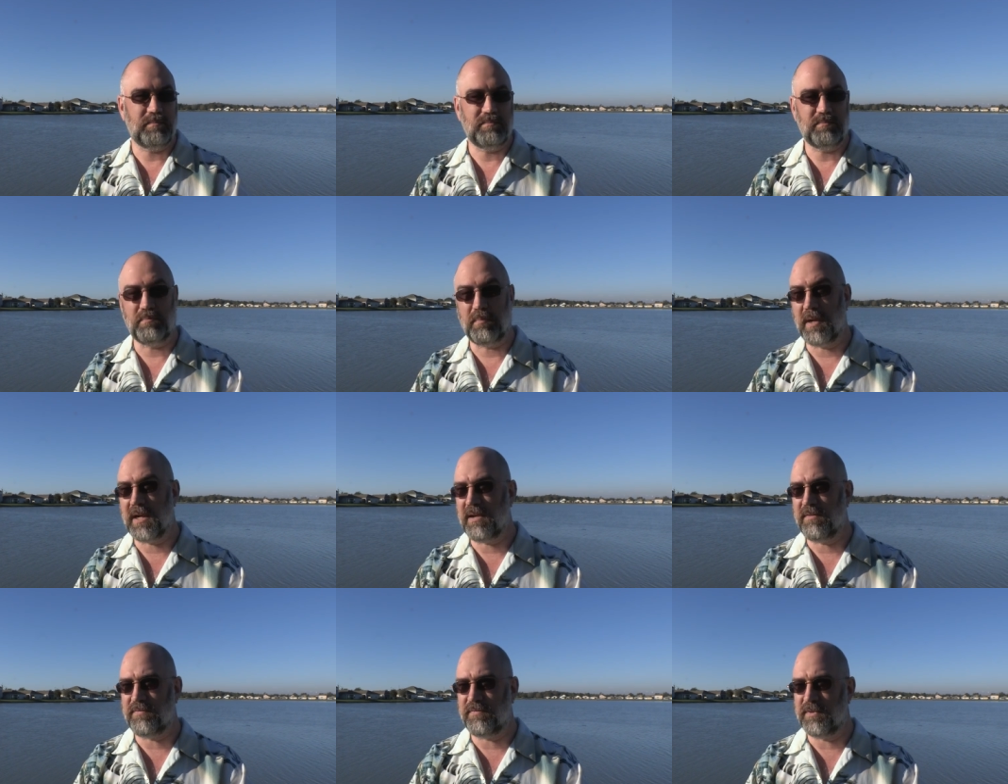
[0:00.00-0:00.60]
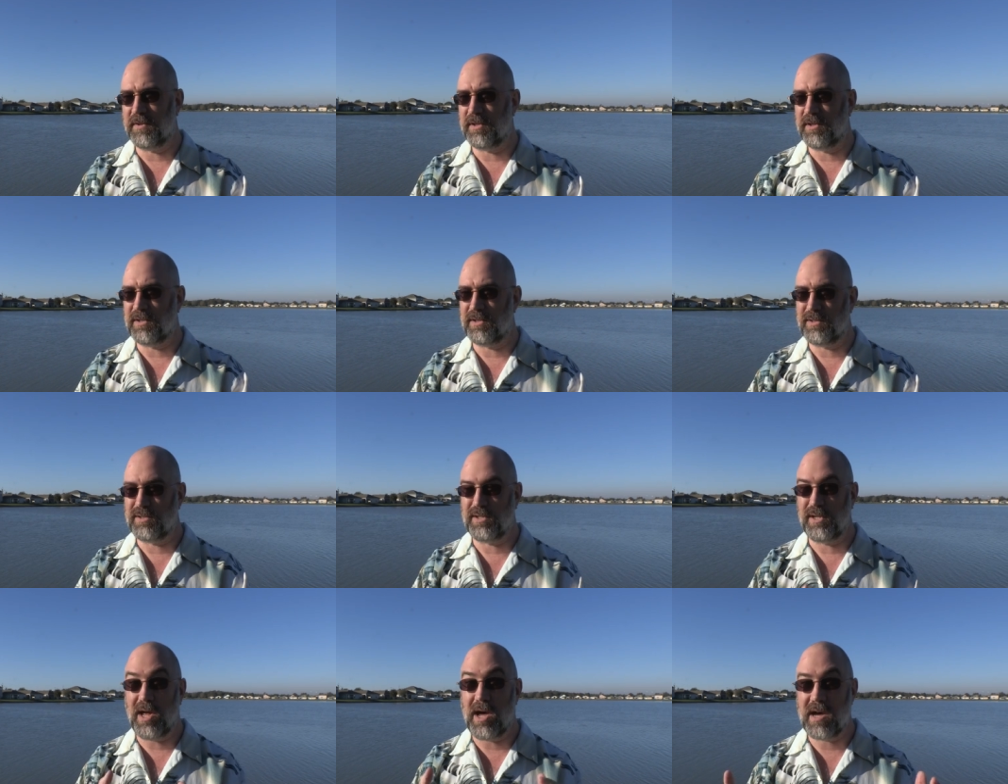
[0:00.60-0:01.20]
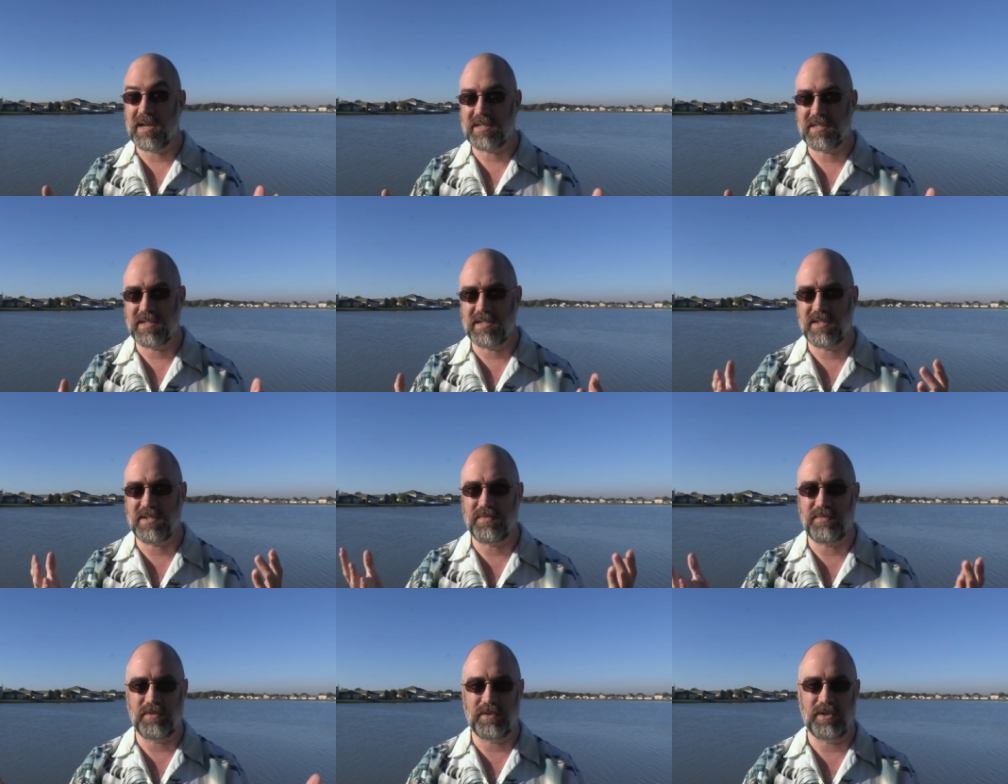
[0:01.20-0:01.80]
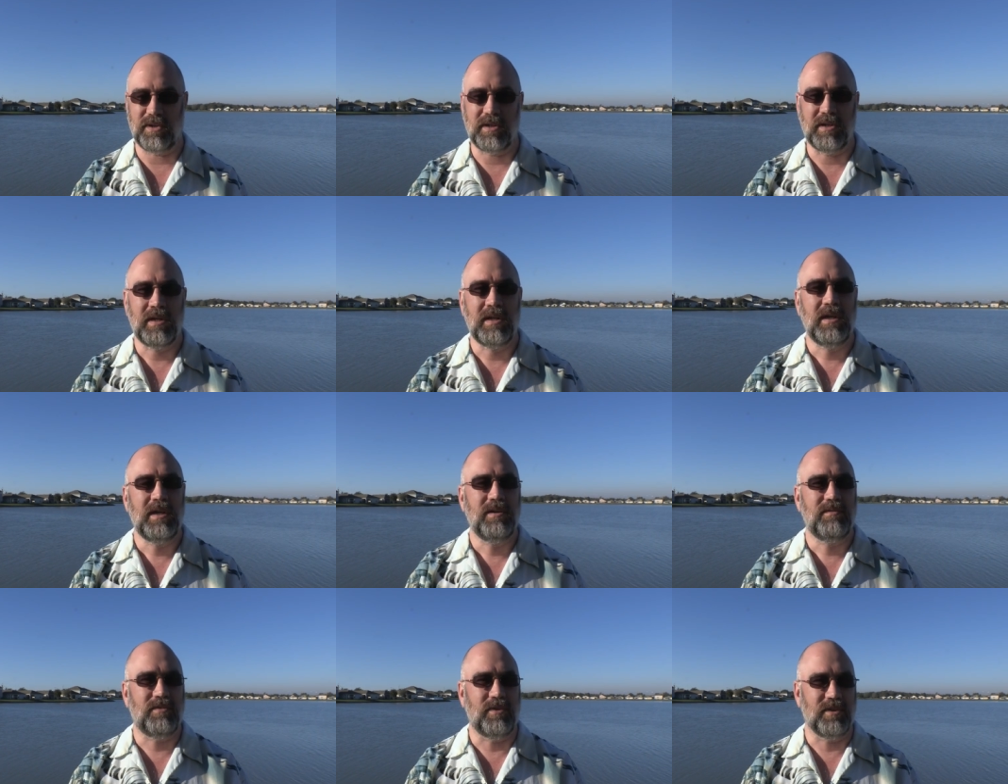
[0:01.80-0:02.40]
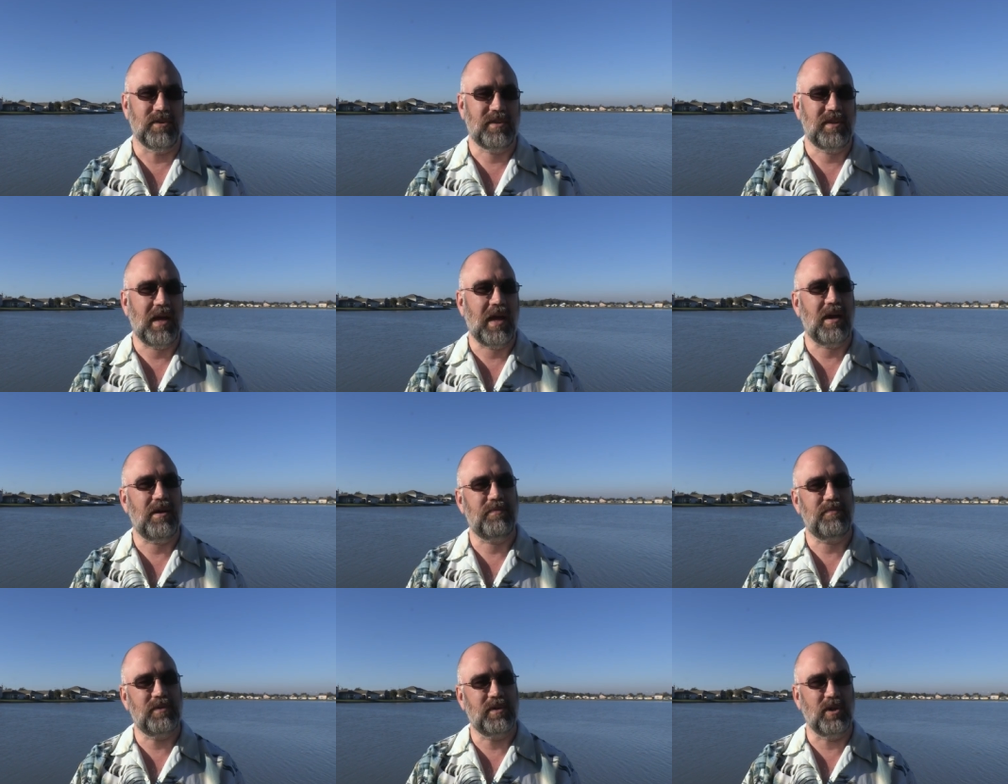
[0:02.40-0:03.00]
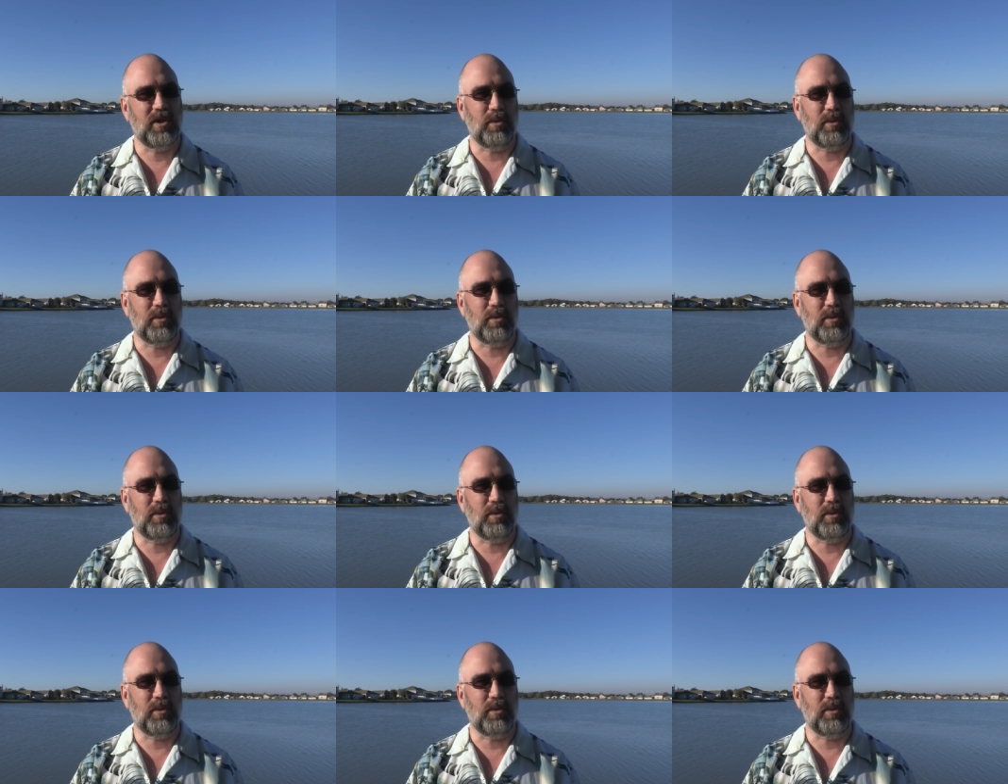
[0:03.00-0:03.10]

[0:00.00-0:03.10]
money for losses, for for theft.